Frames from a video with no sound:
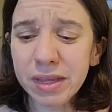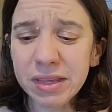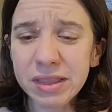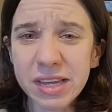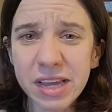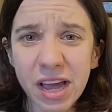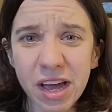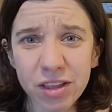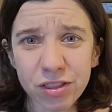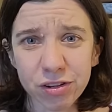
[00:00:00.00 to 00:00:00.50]

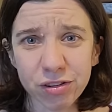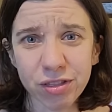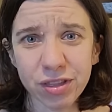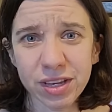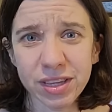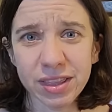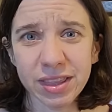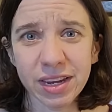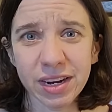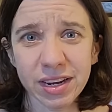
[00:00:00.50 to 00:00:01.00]
The other
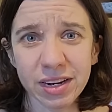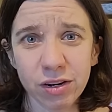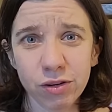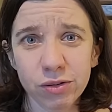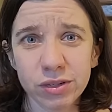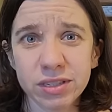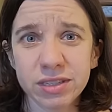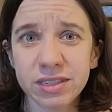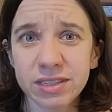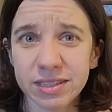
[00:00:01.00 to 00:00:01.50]
thing that I
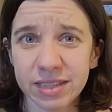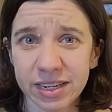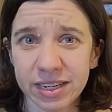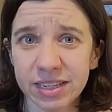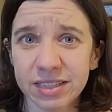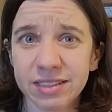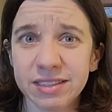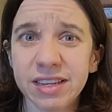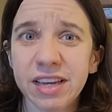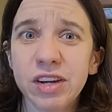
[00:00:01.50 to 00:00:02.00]
noticed is, like I
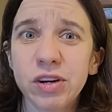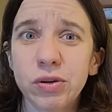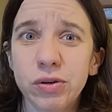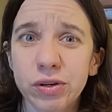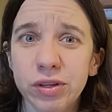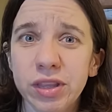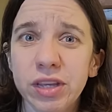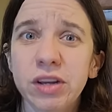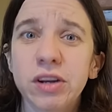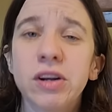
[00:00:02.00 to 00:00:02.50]
said
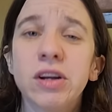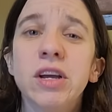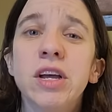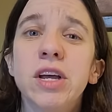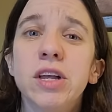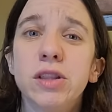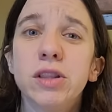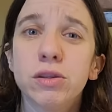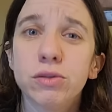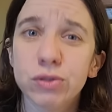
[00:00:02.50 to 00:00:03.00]
earlier,
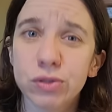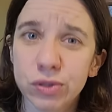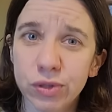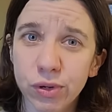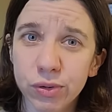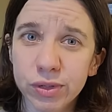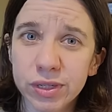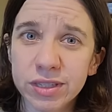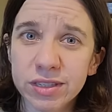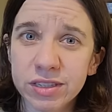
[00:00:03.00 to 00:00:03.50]
those
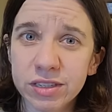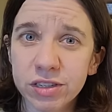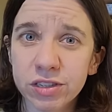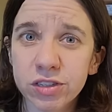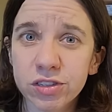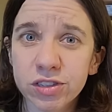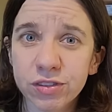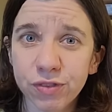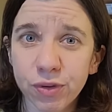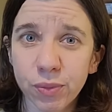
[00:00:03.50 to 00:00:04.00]
loaded
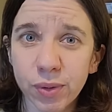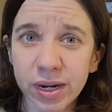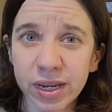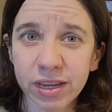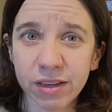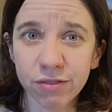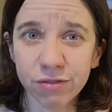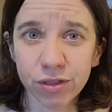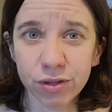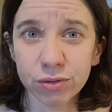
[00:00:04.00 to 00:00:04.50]
cereals, if you want to
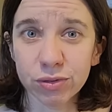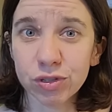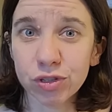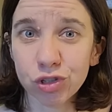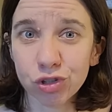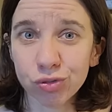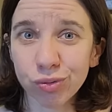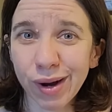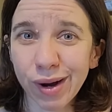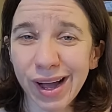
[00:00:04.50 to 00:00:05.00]
give those a
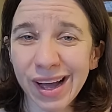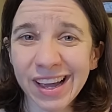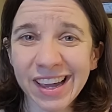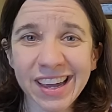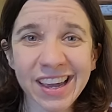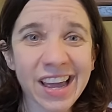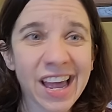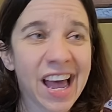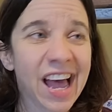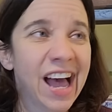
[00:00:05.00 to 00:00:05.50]
try,
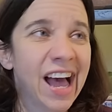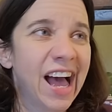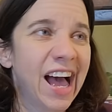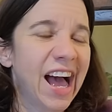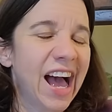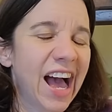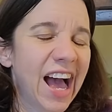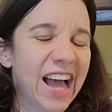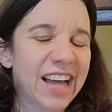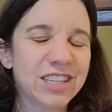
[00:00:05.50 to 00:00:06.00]

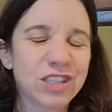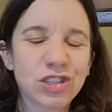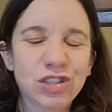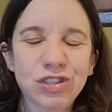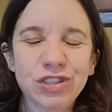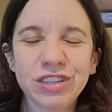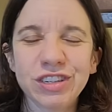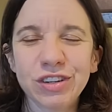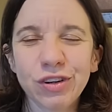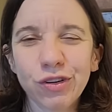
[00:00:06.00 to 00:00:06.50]
I just
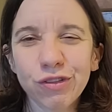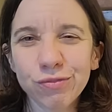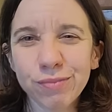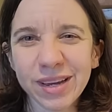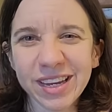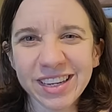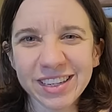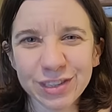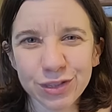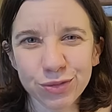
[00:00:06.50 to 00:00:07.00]
didn't know if
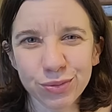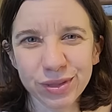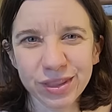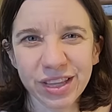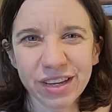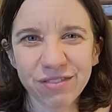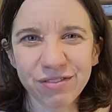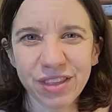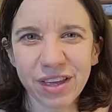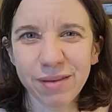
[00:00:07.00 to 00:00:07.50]
my kids would
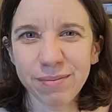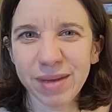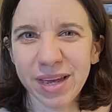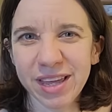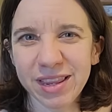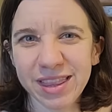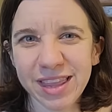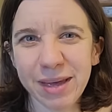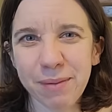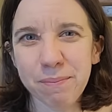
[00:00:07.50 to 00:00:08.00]
love them
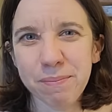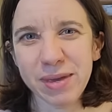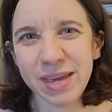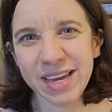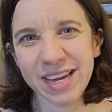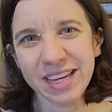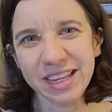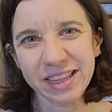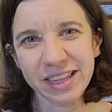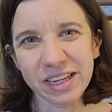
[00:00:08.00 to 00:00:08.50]
and them
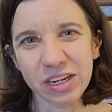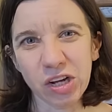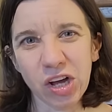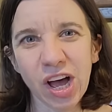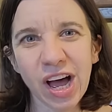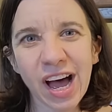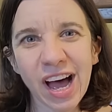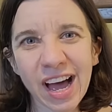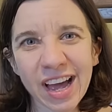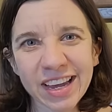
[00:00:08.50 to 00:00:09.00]
being a little
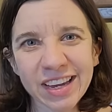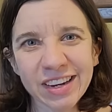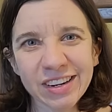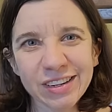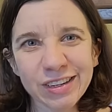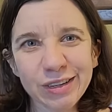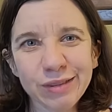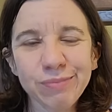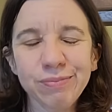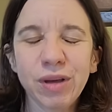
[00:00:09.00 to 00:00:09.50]

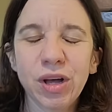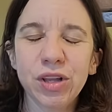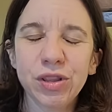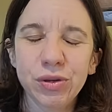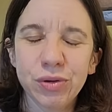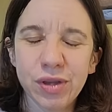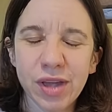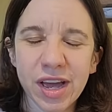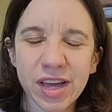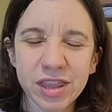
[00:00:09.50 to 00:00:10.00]
higher, although
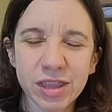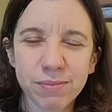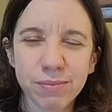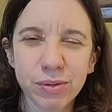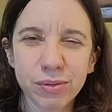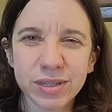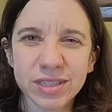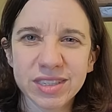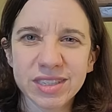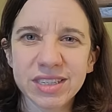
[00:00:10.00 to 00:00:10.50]
you had the
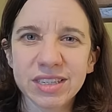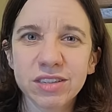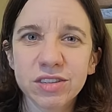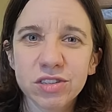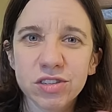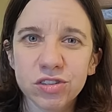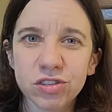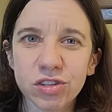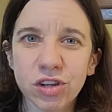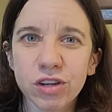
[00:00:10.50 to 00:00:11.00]
bonus
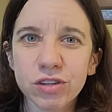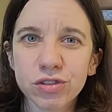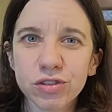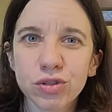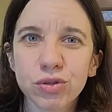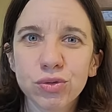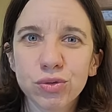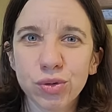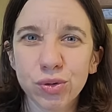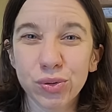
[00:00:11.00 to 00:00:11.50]
deals. There's
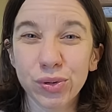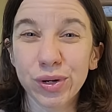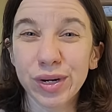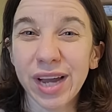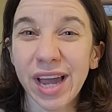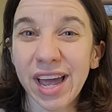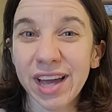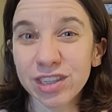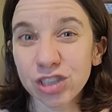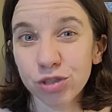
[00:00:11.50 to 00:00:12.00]
also Kroger
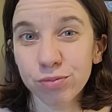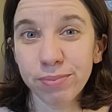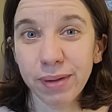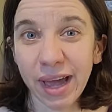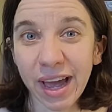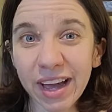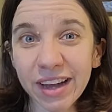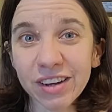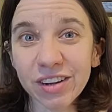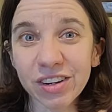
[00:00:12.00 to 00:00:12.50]
cash
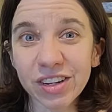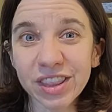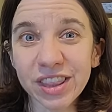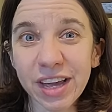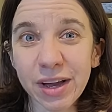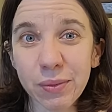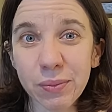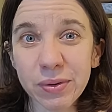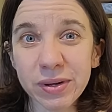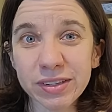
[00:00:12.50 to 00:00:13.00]
back on
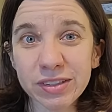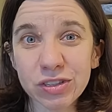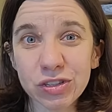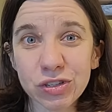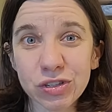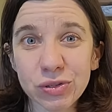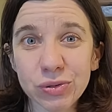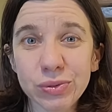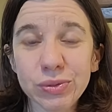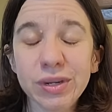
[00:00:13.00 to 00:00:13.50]
that one
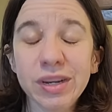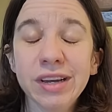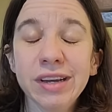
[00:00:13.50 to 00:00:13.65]
too.